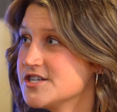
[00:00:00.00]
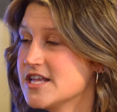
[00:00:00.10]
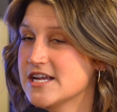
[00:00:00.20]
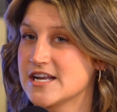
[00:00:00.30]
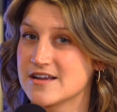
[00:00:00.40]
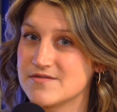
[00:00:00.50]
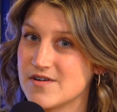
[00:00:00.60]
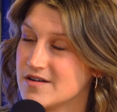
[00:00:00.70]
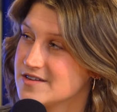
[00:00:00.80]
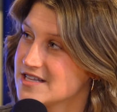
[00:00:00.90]
and like getting
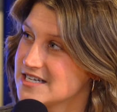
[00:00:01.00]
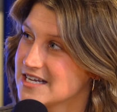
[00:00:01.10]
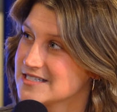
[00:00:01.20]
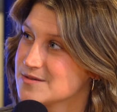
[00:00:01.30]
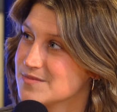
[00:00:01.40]
involved in the dance